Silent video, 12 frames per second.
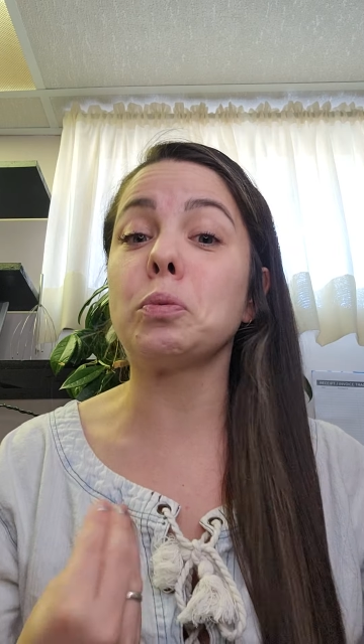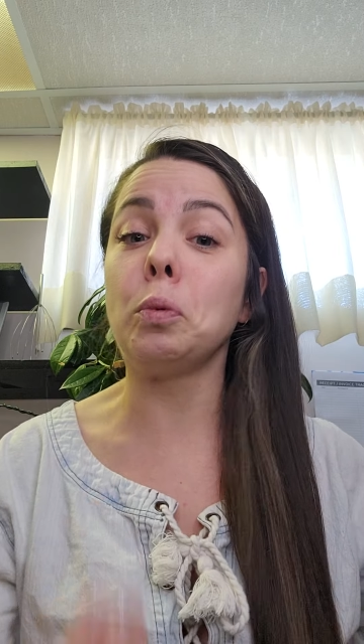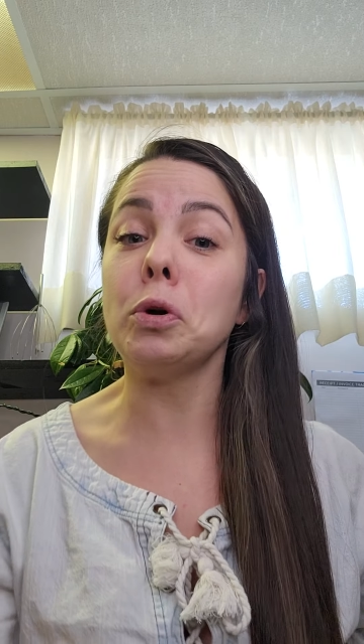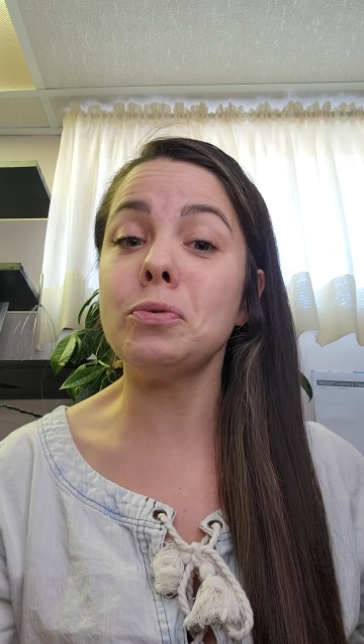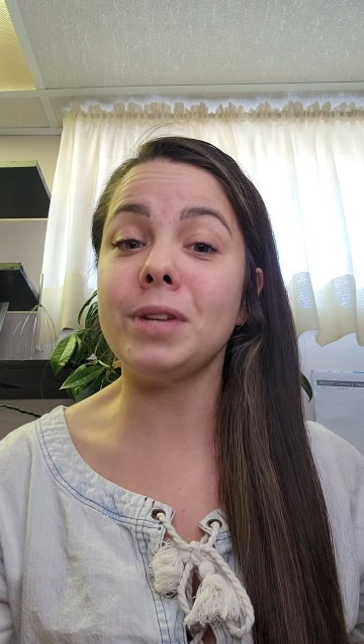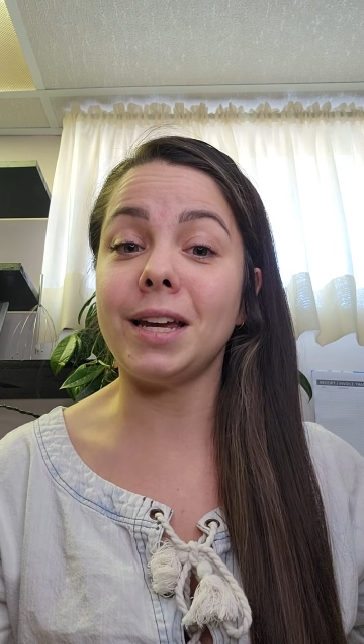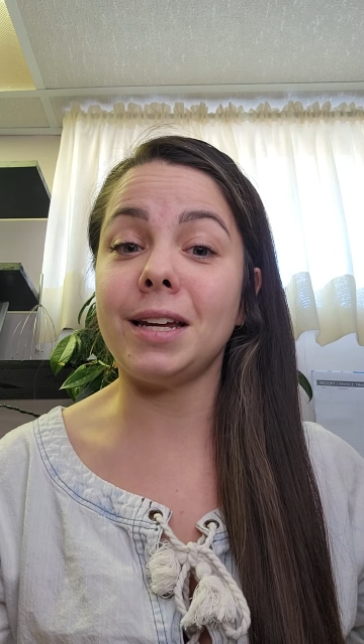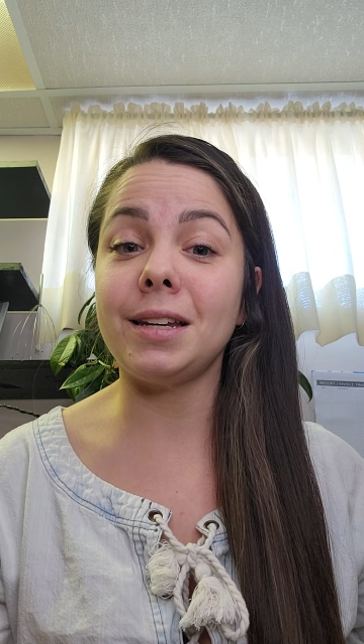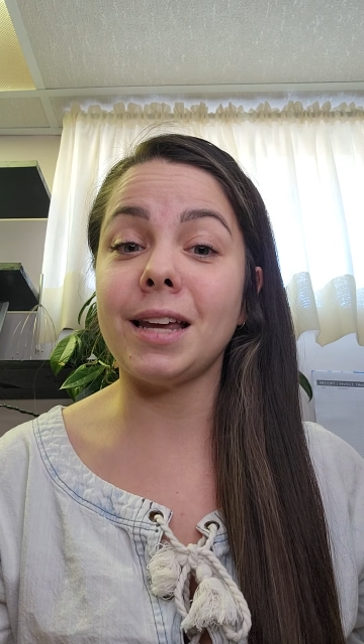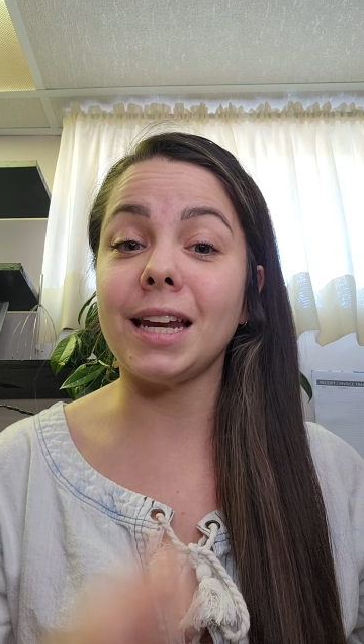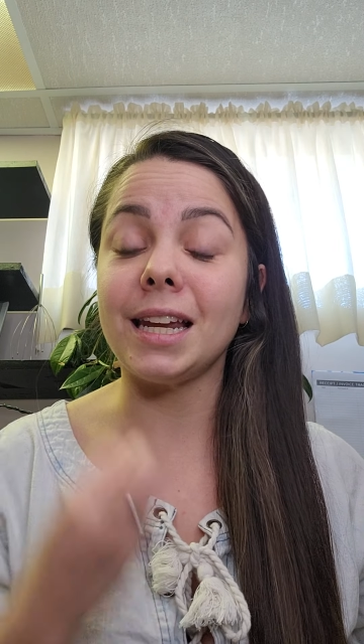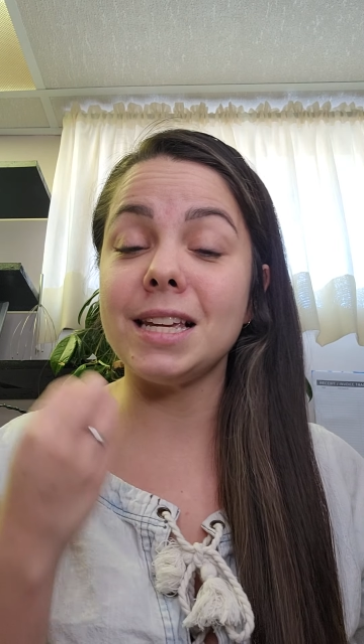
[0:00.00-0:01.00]
wounded,
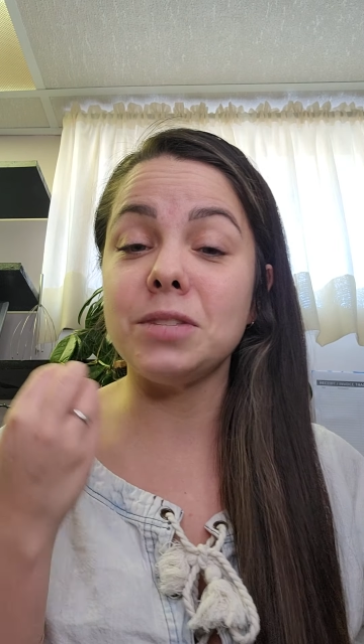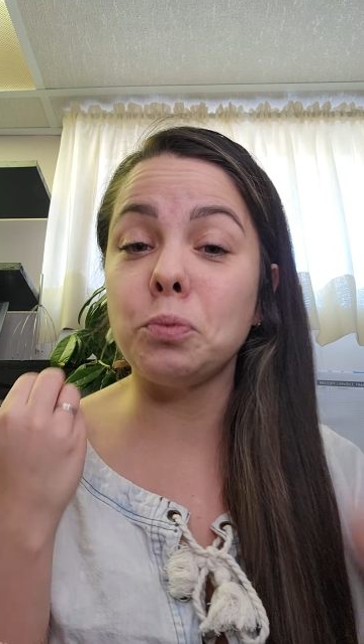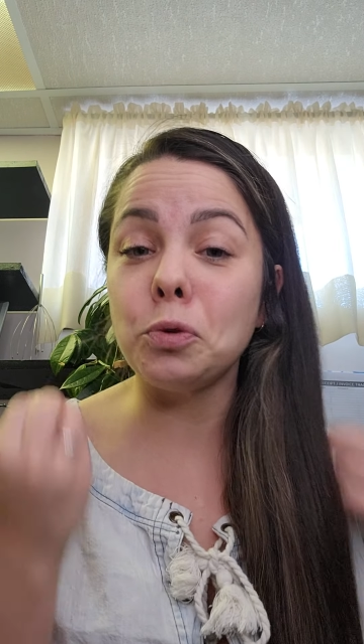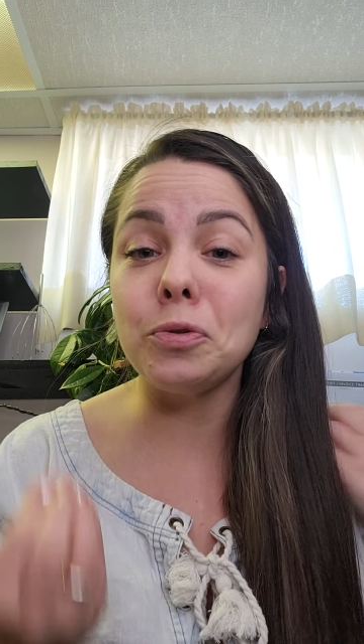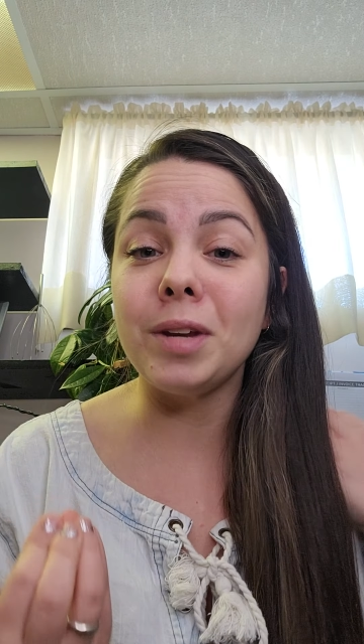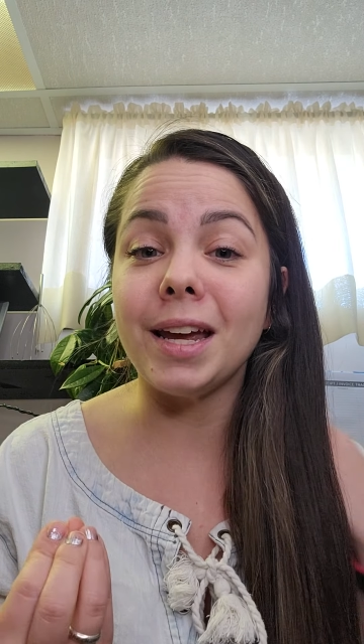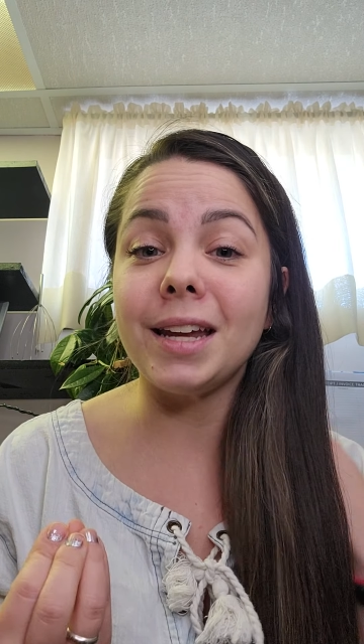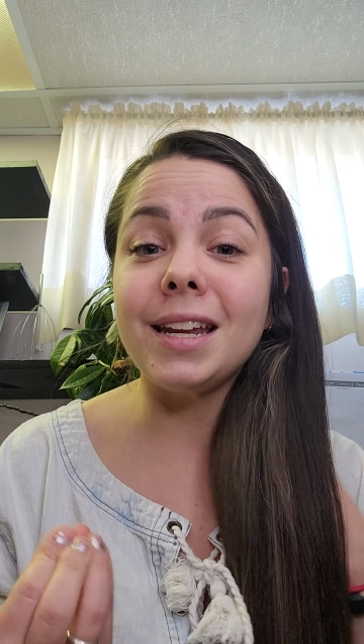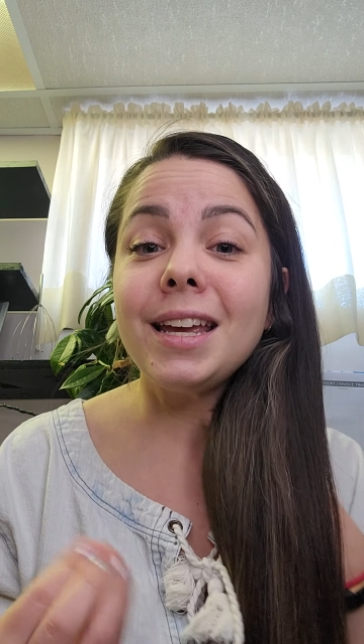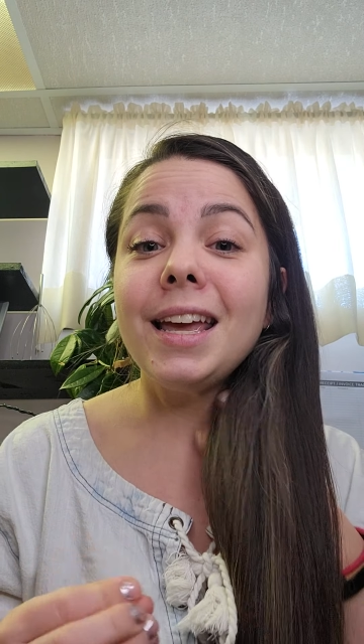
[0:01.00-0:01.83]
and he's wounded,